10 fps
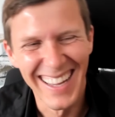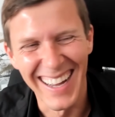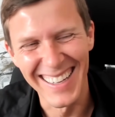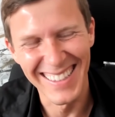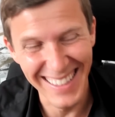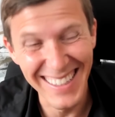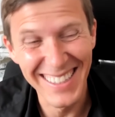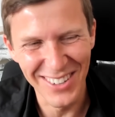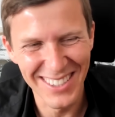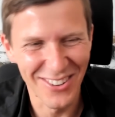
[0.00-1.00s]
I didn't
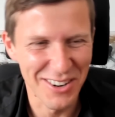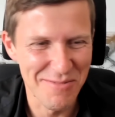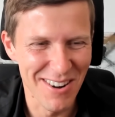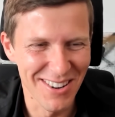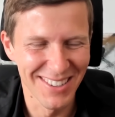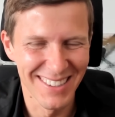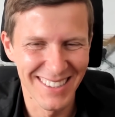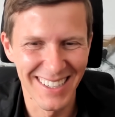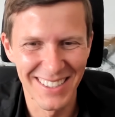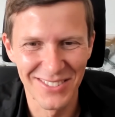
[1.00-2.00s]
quite talk about
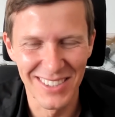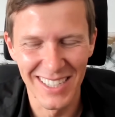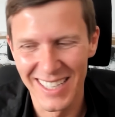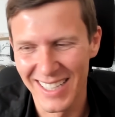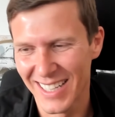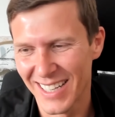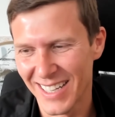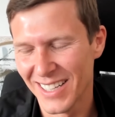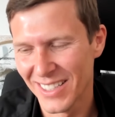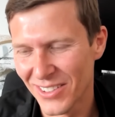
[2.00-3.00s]
today.
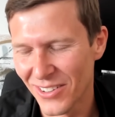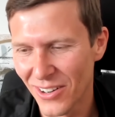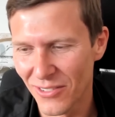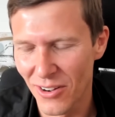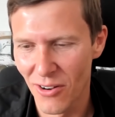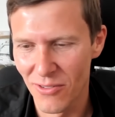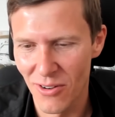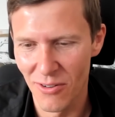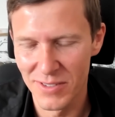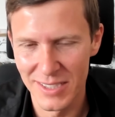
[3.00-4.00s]

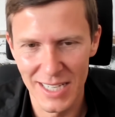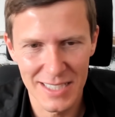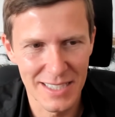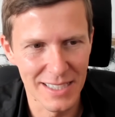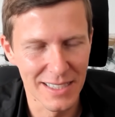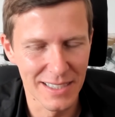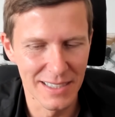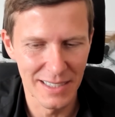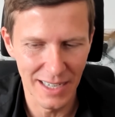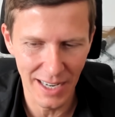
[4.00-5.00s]
Over the next
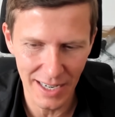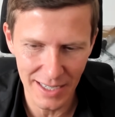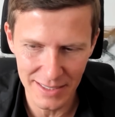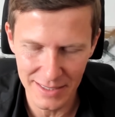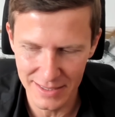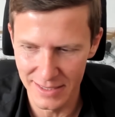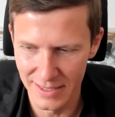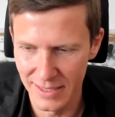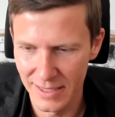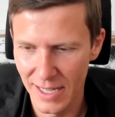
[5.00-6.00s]
year, and
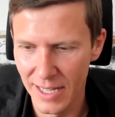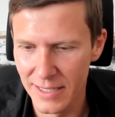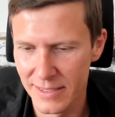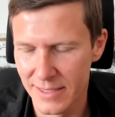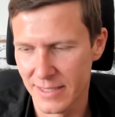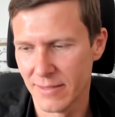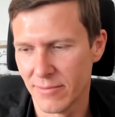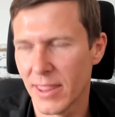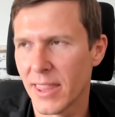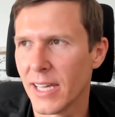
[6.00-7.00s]

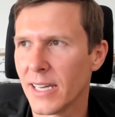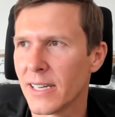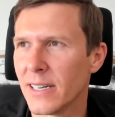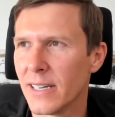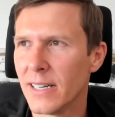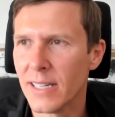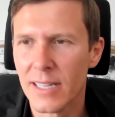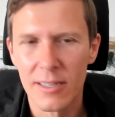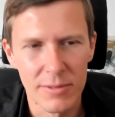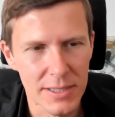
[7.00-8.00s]
we think
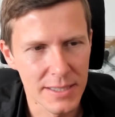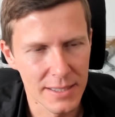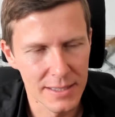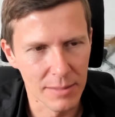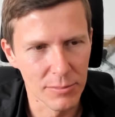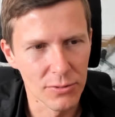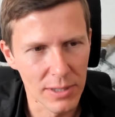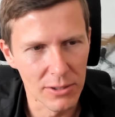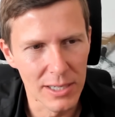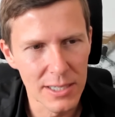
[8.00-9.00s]
with some new
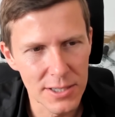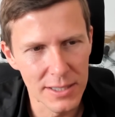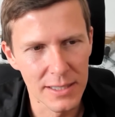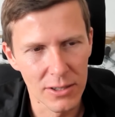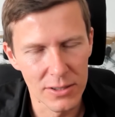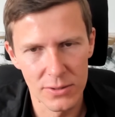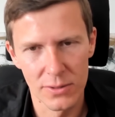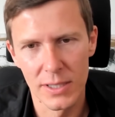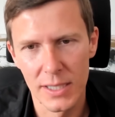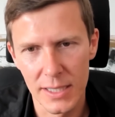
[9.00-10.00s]
regulation,
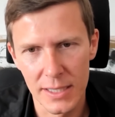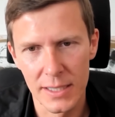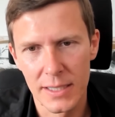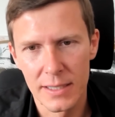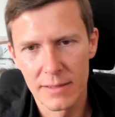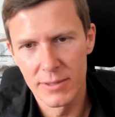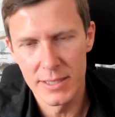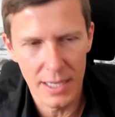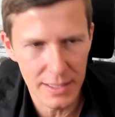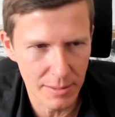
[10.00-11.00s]
also
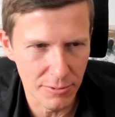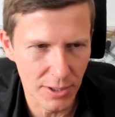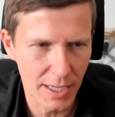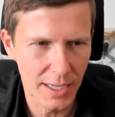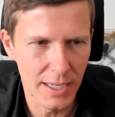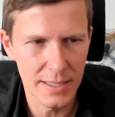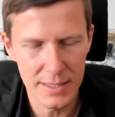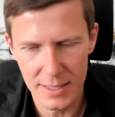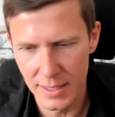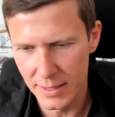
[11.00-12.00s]
with
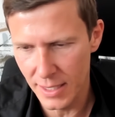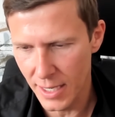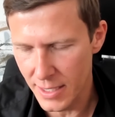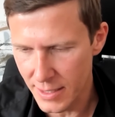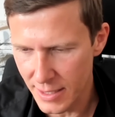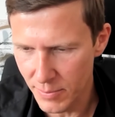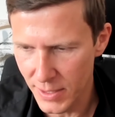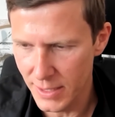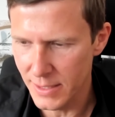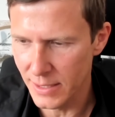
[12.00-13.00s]
RWAs and
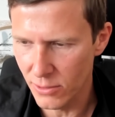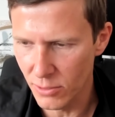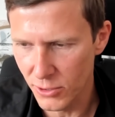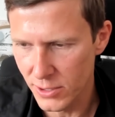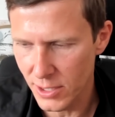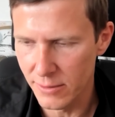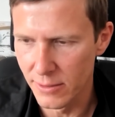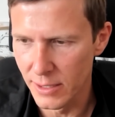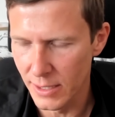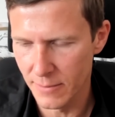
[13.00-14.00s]
DePINs and crypto in
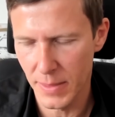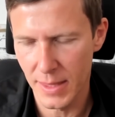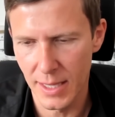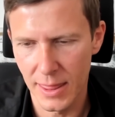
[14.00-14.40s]
general, I